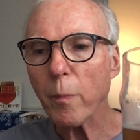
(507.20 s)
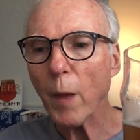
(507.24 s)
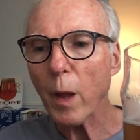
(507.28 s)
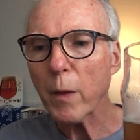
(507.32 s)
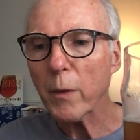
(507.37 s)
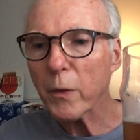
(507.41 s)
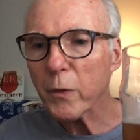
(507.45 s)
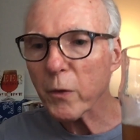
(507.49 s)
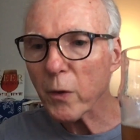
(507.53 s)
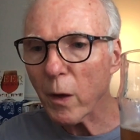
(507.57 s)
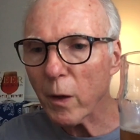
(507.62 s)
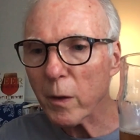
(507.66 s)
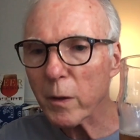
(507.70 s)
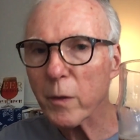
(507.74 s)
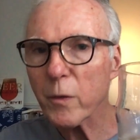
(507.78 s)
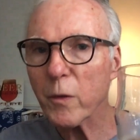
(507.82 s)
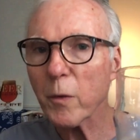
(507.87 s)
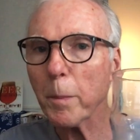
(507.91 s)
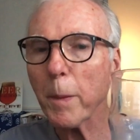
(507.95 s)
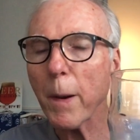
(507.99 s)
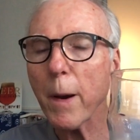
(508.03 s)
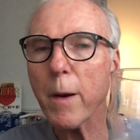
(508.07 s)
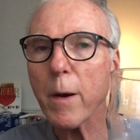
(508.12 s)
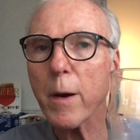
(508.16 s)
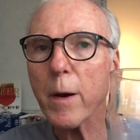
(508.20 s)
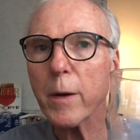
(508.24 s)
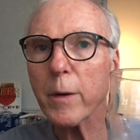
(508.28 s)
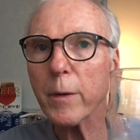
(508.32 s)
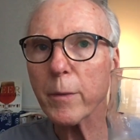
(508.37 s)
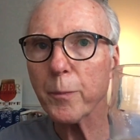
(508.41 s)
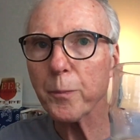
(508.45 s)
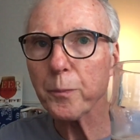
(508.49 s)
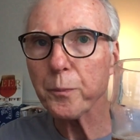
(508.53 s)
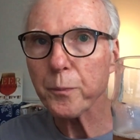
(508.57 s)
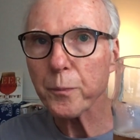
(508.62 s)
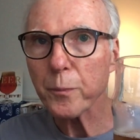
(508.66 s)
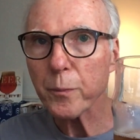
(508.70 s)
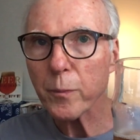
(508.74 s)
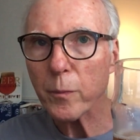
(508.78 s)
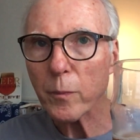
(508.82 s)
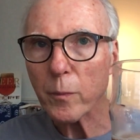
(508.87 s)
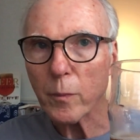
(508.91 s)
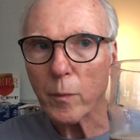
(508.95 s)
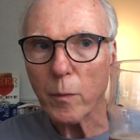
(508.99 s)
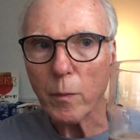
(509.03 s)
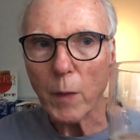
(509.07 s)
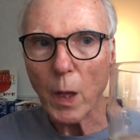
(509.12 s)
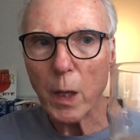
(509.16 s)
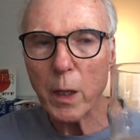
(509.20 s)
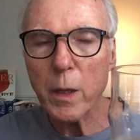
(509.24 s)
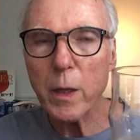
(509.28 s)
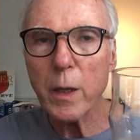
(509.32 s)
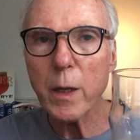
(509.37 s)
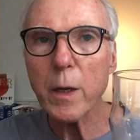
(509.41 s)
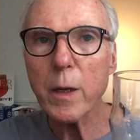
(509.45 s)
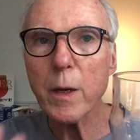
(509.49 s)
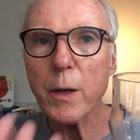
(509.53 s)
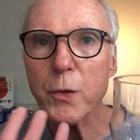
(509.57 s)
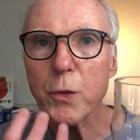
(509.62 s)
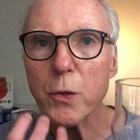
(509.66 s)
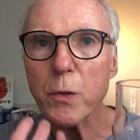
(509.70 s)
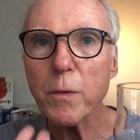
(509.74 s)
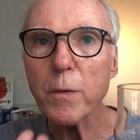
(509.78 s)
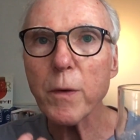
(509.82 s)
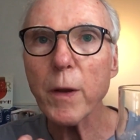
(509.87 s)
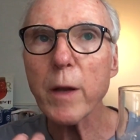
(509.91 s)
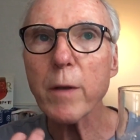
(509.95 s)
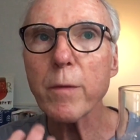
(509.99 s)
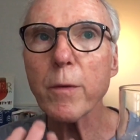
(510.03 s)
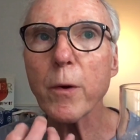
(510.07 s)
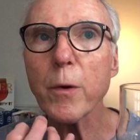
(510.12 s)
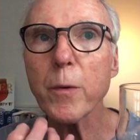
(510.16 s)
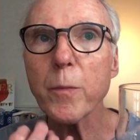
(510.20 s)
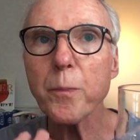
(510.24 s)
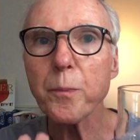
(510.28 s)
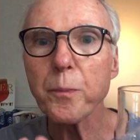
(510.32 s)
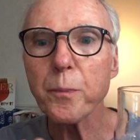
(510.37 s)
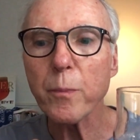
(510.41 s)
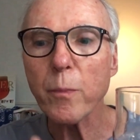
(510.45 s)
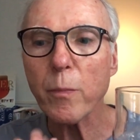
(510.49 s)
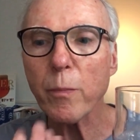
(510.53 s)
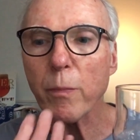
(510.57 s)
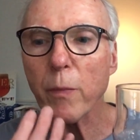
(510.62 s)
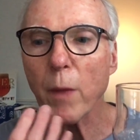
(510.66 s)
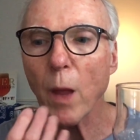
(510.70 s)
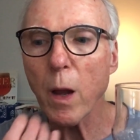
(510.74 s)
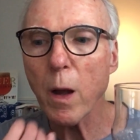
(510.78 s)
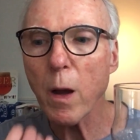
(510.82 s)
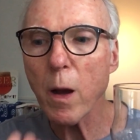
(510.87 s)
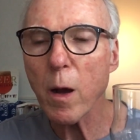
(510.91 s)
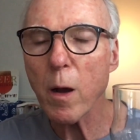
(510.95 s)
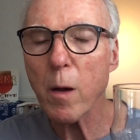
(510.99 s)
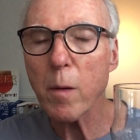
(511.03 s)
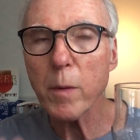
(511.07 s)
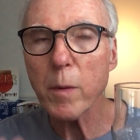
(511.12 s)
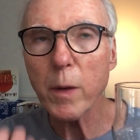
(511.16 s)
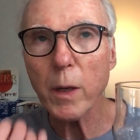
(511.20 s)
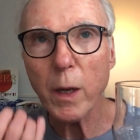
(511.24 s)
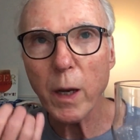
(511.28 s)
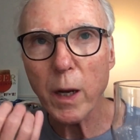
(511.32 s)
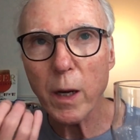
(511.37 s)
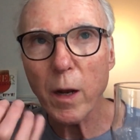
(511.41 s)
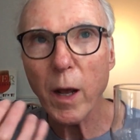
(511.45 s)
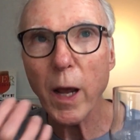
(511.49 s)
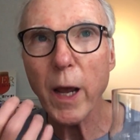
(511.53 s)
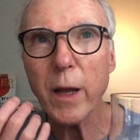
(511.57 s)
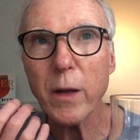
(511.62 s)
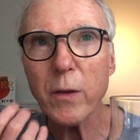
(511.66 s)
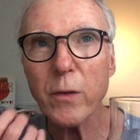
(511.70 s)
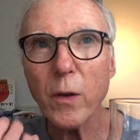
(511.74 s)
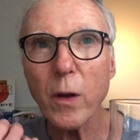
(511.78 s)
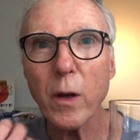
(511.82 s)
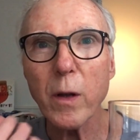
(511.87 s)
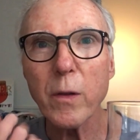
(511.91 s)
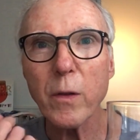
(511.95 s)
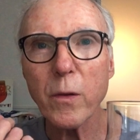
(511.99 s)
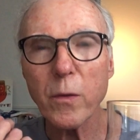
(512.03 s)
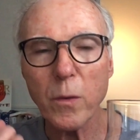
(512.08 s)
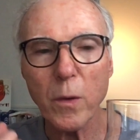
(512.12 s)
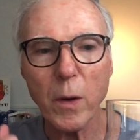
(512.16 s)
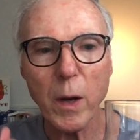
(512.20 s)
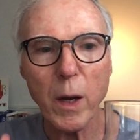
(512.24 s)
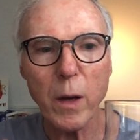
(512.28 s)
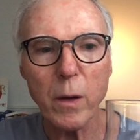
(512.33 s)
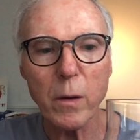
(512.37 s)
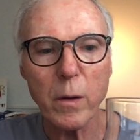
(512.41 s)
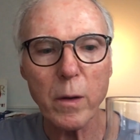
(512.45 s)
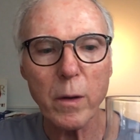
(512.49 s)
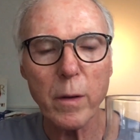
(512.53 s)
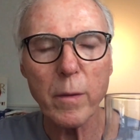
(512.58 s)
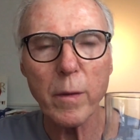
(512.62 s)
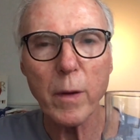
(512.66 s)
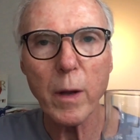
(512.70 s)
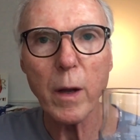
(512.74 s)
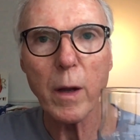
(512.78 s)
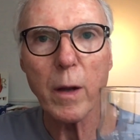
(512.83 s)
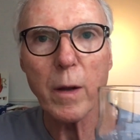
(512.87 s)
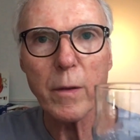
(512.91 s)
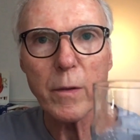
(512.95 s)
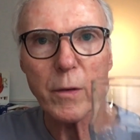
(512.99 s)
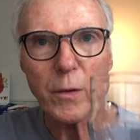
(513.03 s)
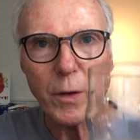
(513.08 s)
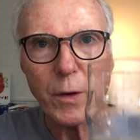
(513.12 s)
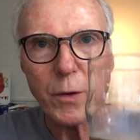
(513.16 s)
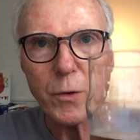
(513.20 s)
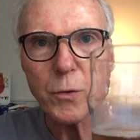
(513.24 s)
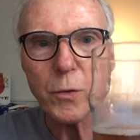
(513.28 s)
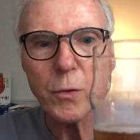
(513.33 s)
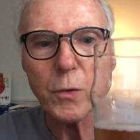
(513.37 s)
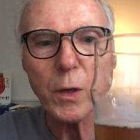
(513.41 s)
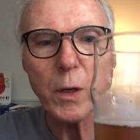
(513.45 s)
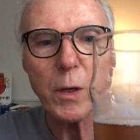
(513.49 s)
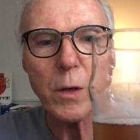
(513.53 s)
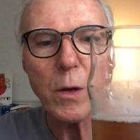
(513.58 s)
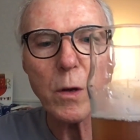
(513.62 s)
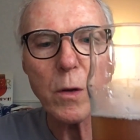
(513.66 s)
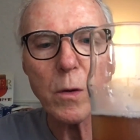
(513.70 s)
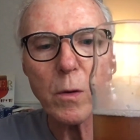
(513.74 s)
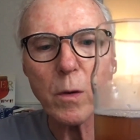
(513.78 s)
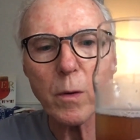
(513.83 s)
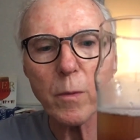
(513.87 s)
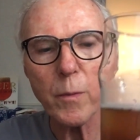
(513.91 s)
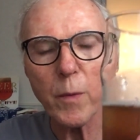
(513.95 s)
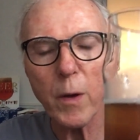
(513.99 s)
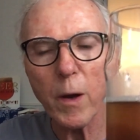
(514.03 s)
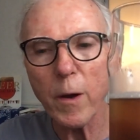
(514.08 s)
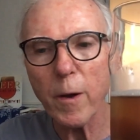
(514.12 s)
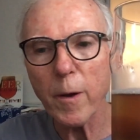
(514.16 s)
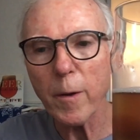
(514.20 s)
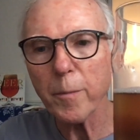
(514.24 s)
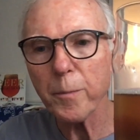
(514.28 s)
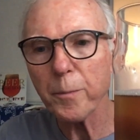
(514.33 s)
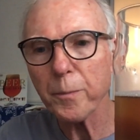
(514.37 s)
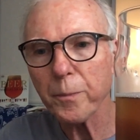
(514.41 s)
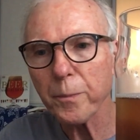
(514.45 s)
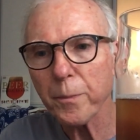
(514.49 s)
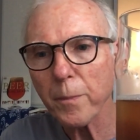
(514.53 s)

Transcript: The salt is apparent in the initial flavor. Um, it kind of hangs on throughout. Uh, it's an interesting note. Um,